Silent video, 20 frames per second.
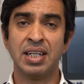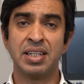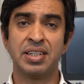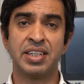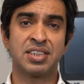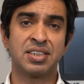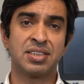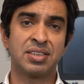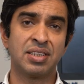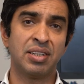
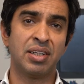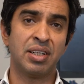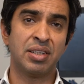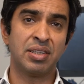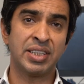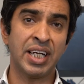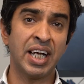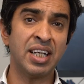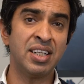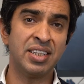This
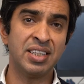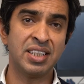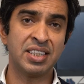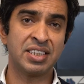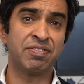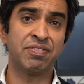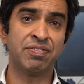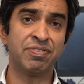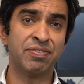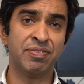tendon
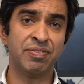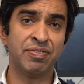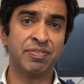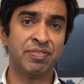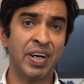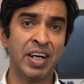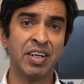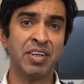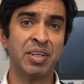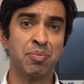is
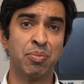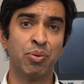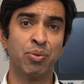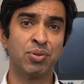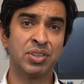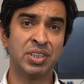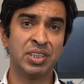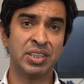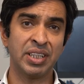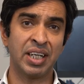very
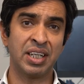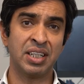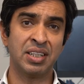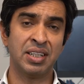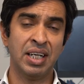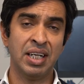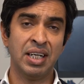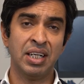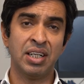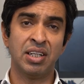important in
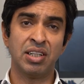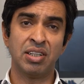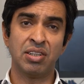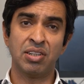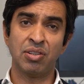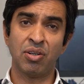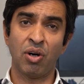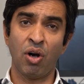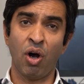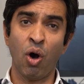
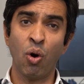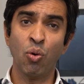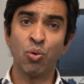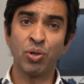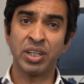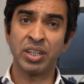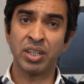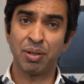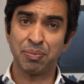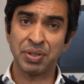
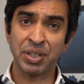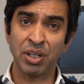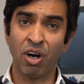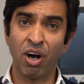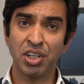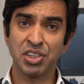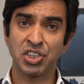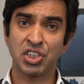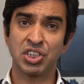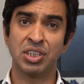holding up the
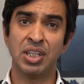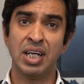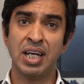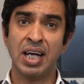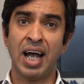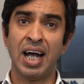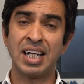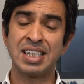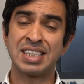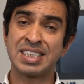arch
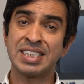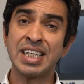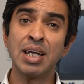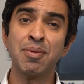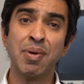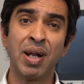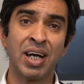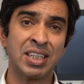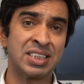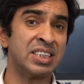and
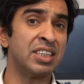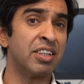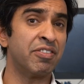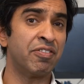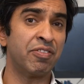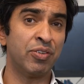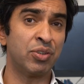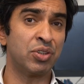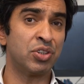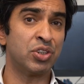stabilizing the
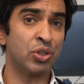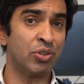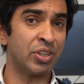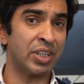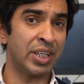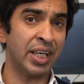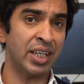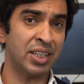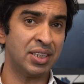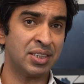foot during
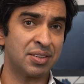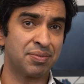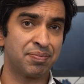gait.